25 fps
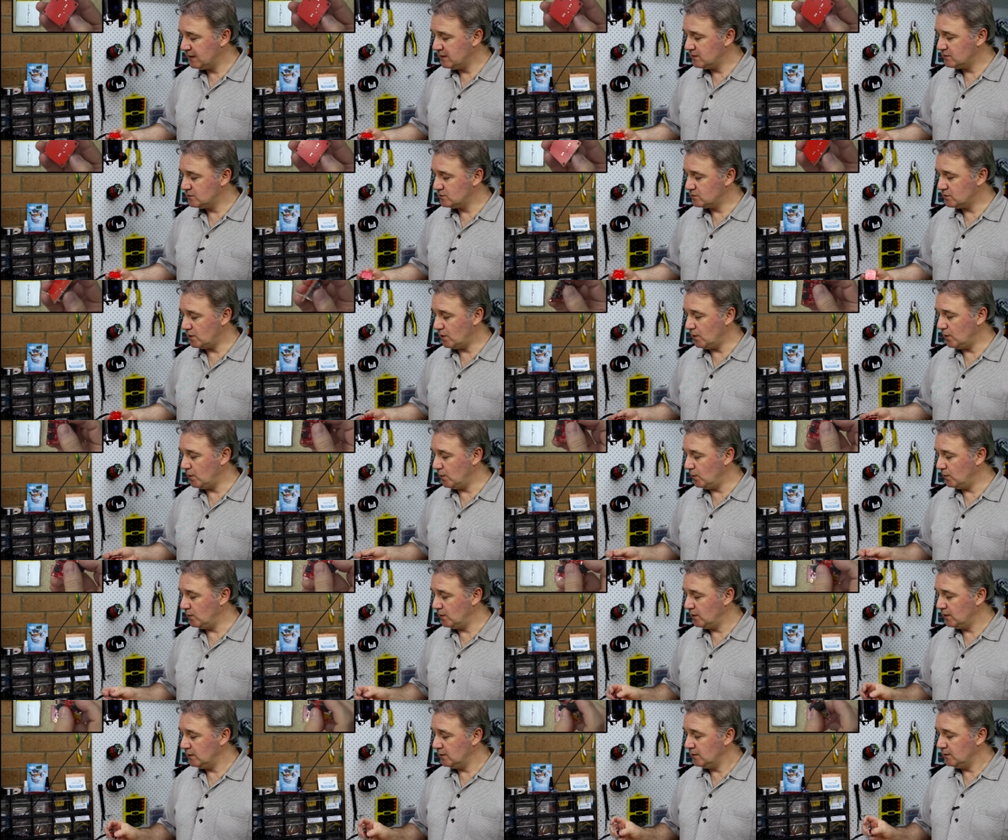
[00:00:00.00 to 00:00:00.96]
So
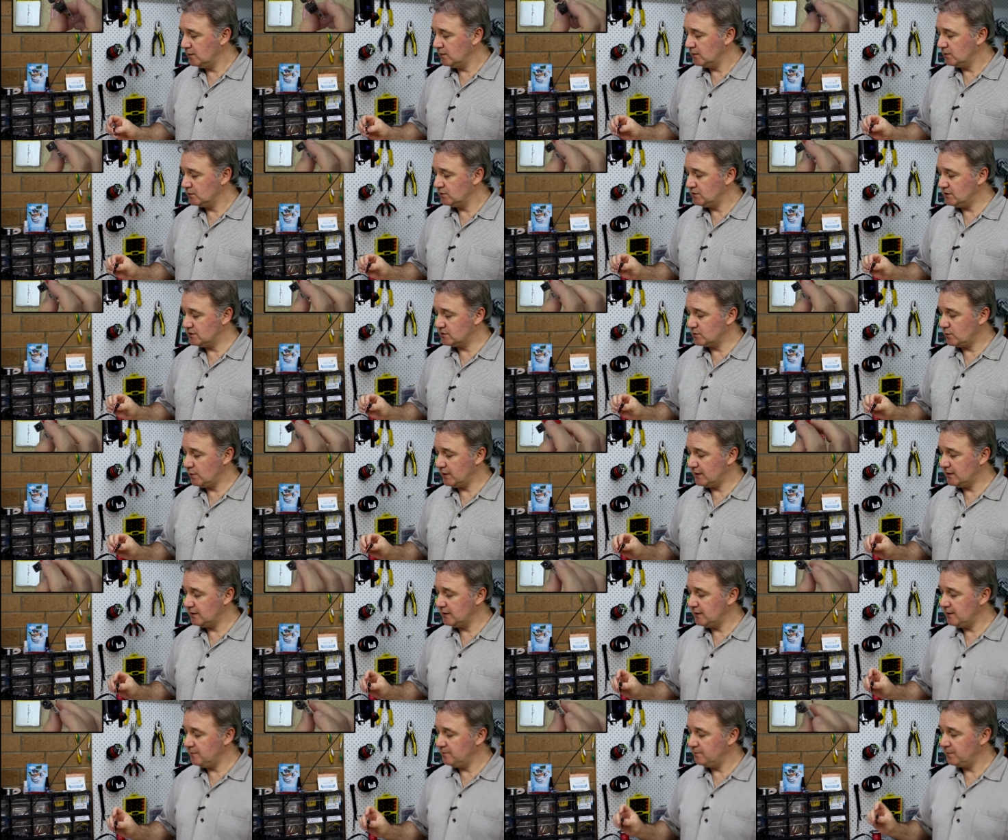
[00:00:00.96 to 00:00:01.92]
just
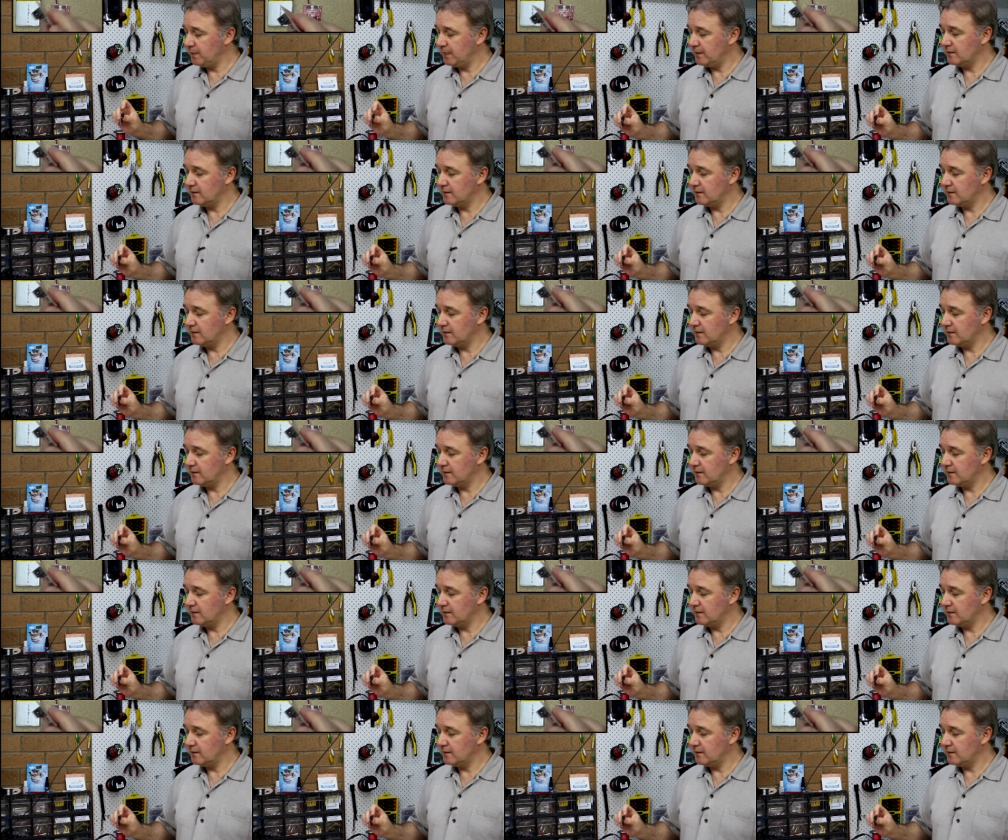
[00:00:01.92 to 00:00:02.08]
quickly,